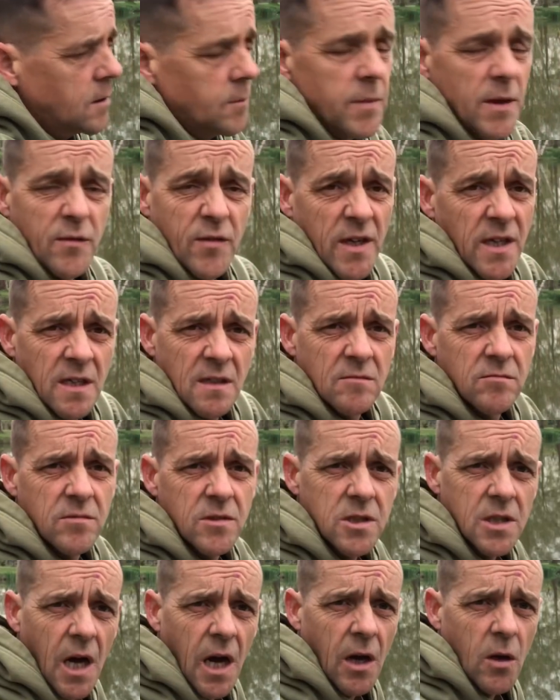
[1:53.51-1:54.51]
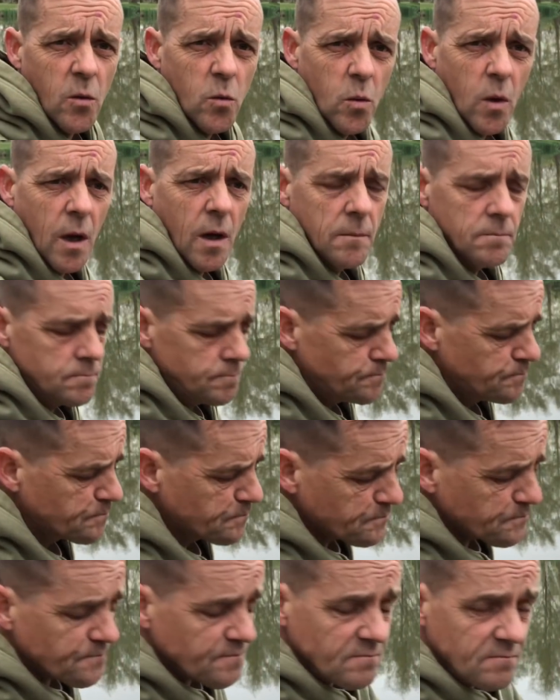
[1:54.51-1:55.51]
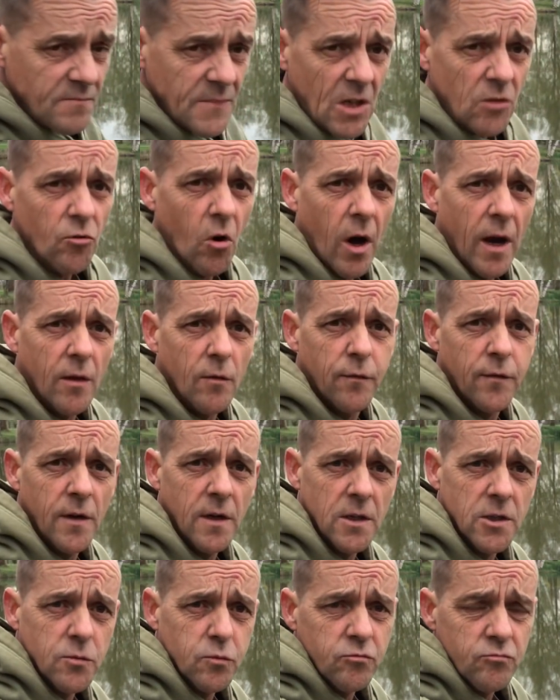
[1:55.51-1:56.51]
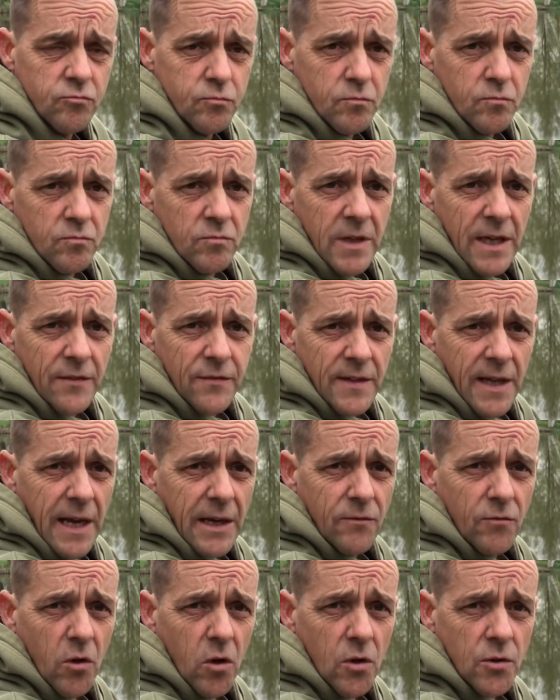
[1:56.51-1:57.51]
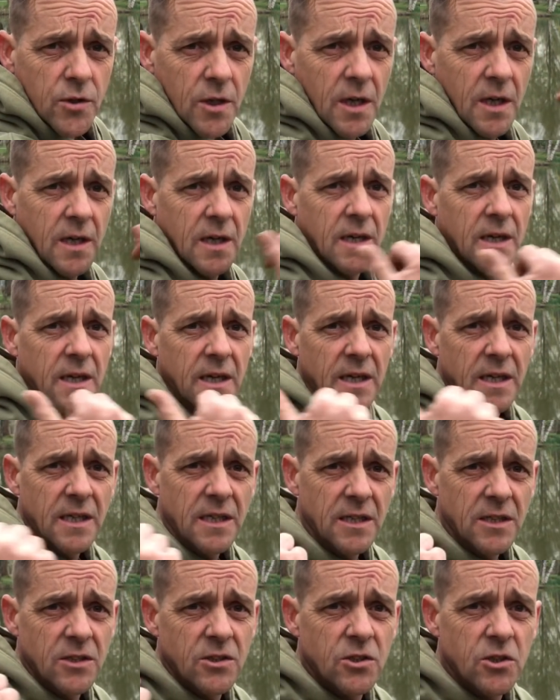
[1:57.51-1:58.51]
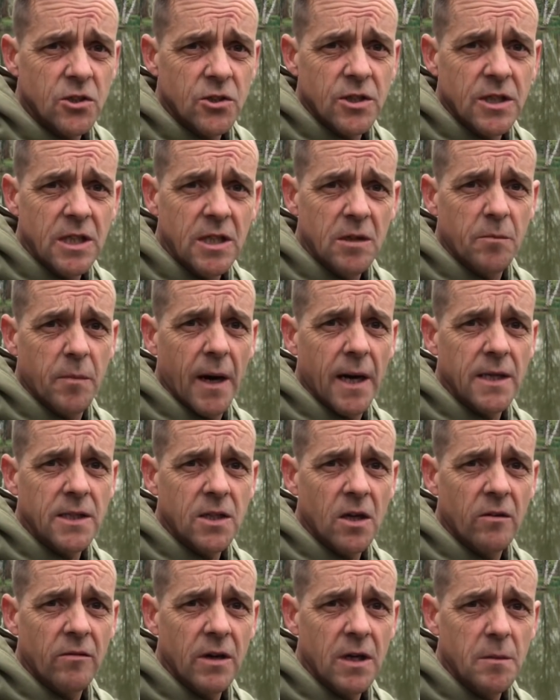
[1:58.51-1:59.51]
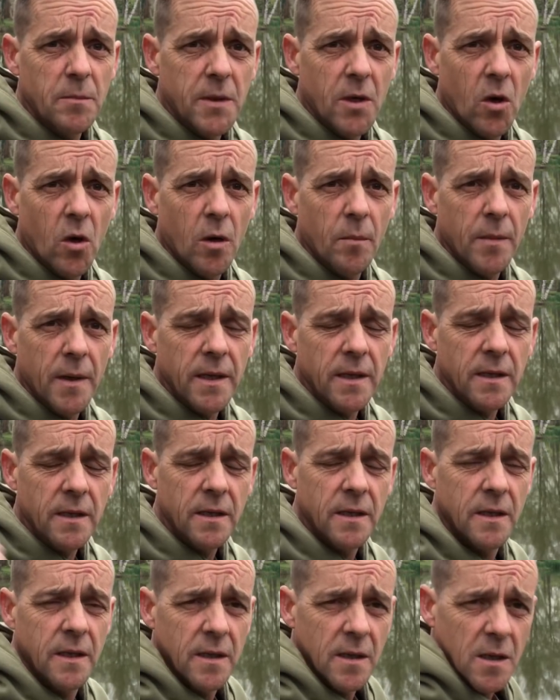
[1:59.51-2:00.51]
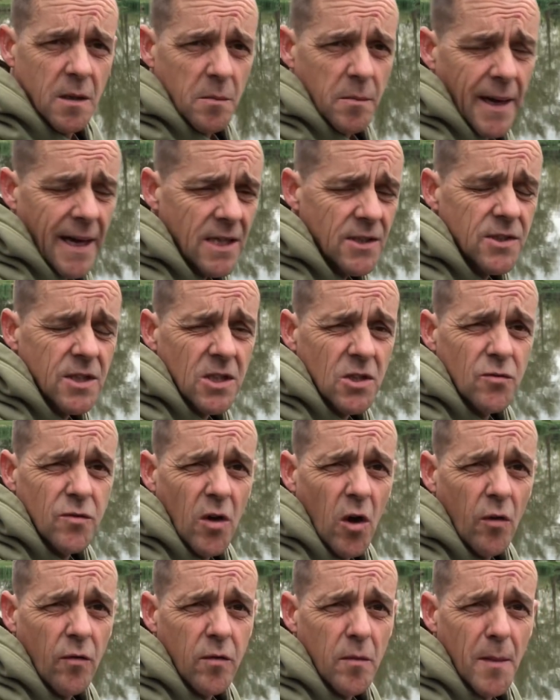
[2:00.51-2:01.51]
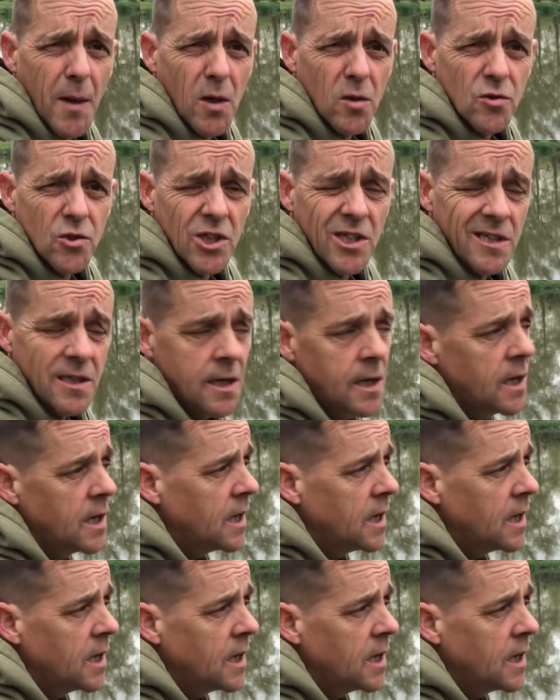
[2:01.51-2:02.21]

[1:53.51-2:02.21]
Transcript: bivvy. So, right, the first left hand rod is just in the bay directly behind me, about 6 foot off the margin.